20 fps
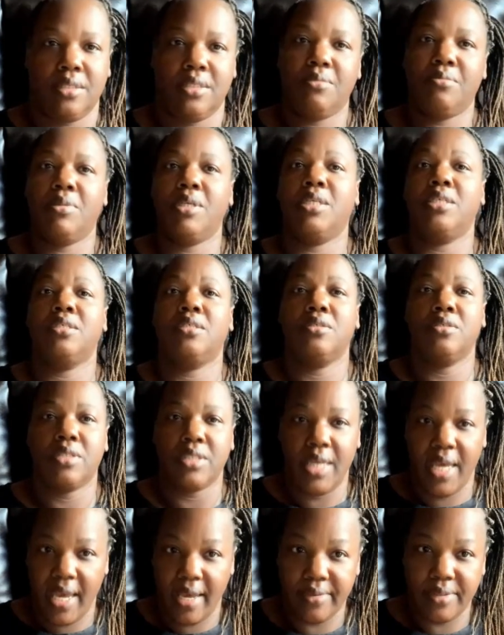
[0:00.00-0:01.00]
It means you
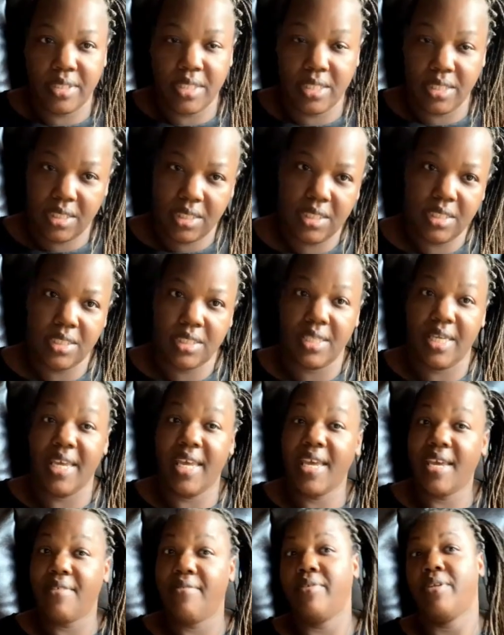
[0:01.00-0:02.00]
should have 6 years of
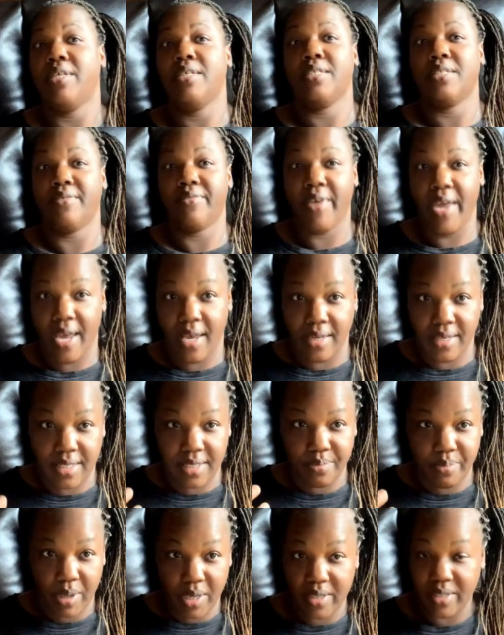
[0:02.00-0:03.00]
evidence of how this
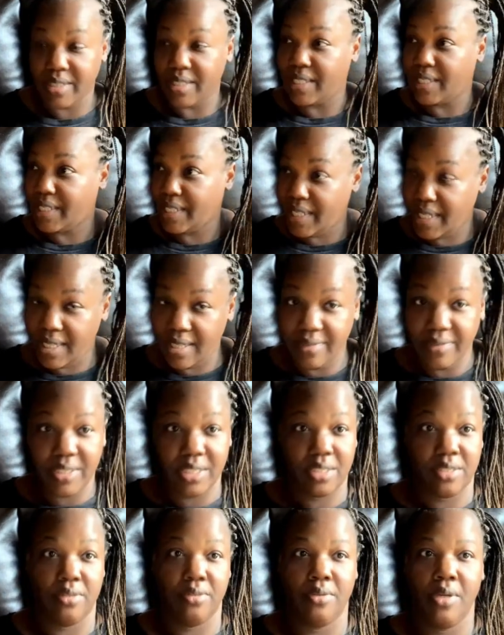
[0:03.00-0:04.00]
person loves
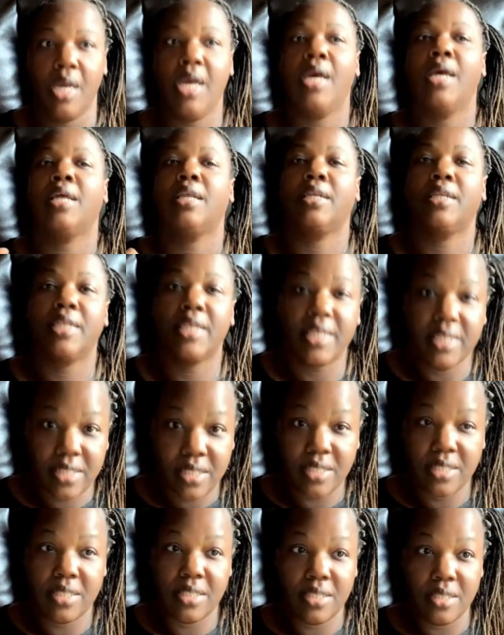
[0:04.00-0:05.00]
you,
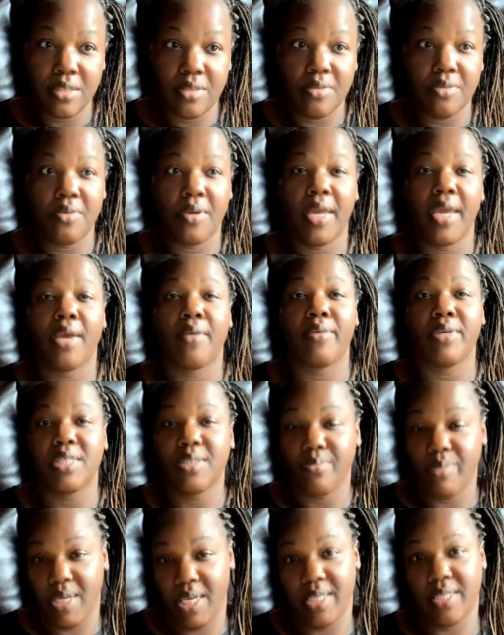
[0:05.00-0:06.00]
listens to you, and
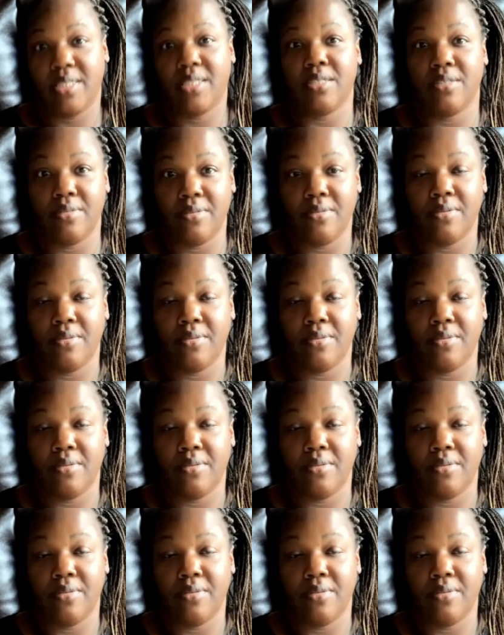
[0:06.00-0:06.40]
respects you.